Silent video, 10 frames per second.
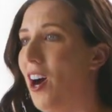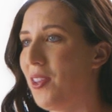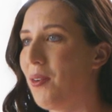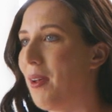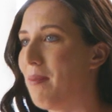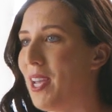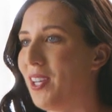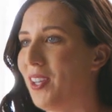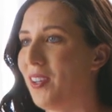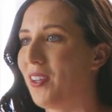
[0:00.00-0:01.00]
all the women
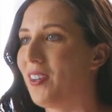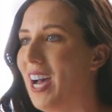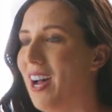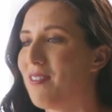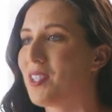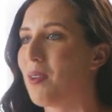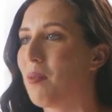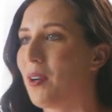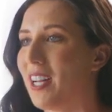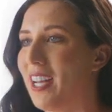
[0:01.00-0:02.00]
who have
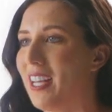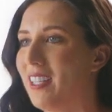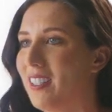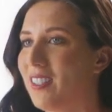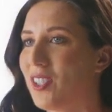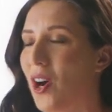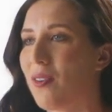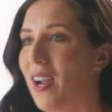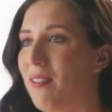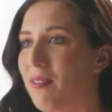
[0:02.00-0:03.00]
supported Go
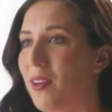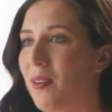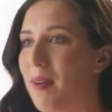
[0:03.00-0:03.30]
Red for